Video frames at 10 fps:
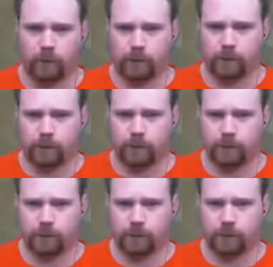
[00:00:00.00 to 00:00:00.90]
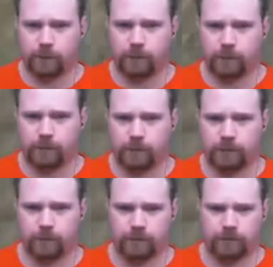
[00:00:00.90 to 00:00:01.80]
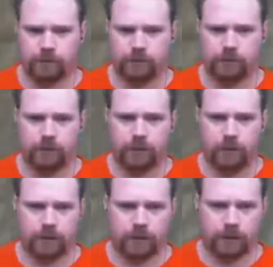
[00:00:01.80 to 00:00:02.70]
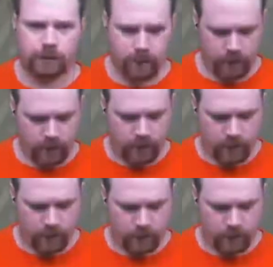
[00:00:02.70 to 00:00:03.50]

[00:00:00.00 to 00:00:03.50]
[no speech]